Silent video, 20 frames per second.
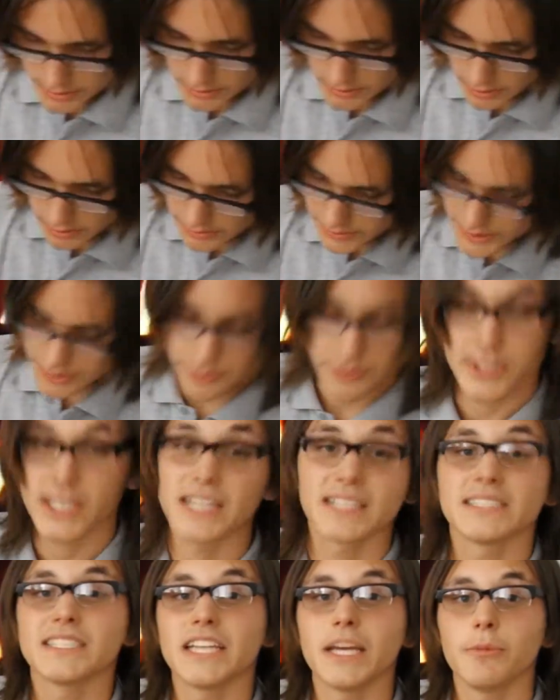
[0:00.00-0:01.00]
Also, in
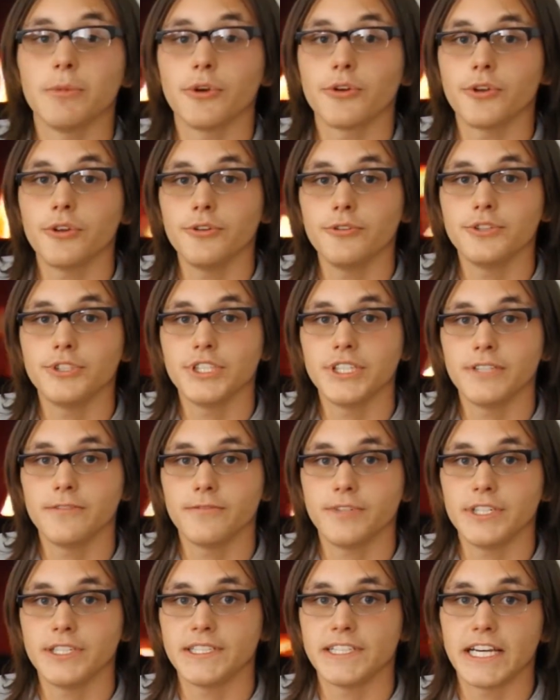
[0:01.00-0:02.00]
that same year, Eugene
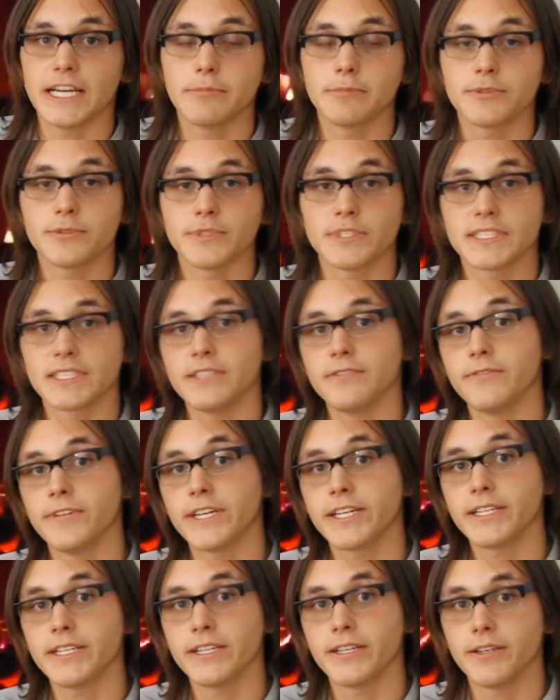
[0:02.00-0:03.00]
B. Debs was
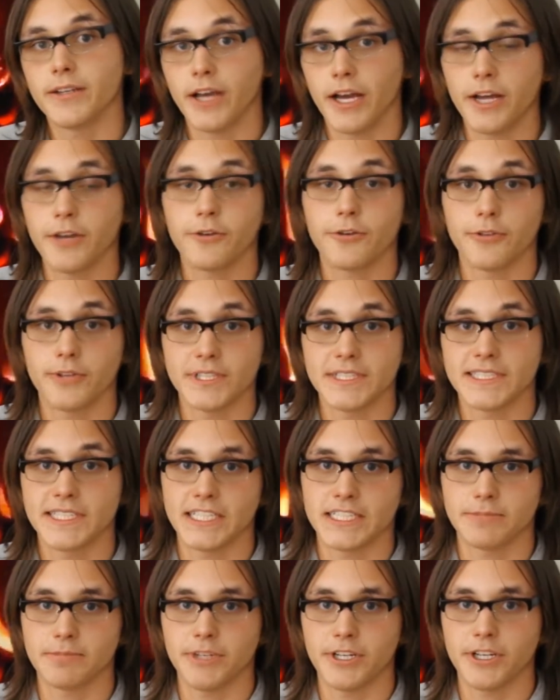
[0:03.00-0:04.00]
convicted under this
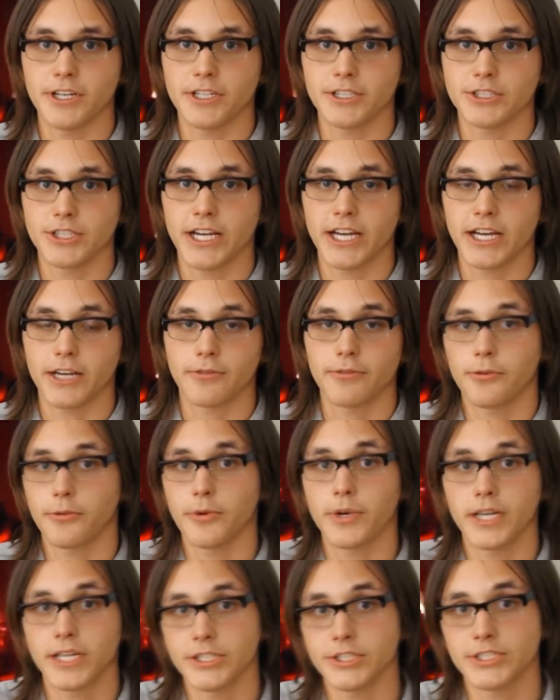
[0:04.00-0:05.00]
Espionage Act for
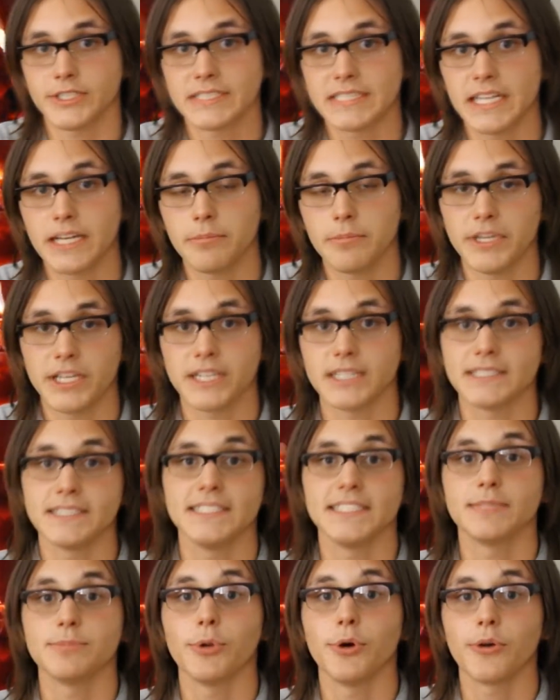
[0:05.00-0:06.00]
what I just said because he
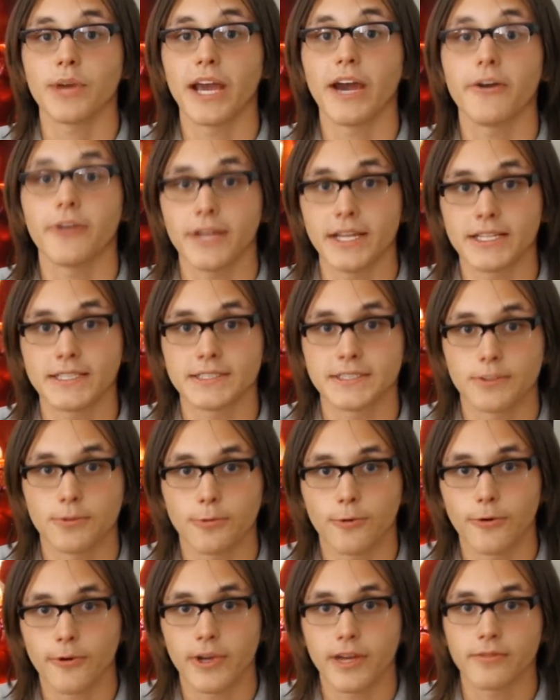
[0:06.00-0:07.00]
spoke out against the
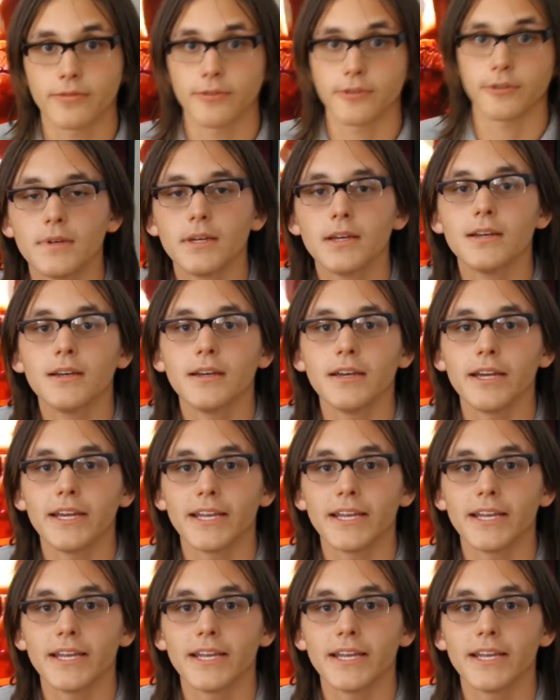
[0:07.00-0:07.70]
war effort. In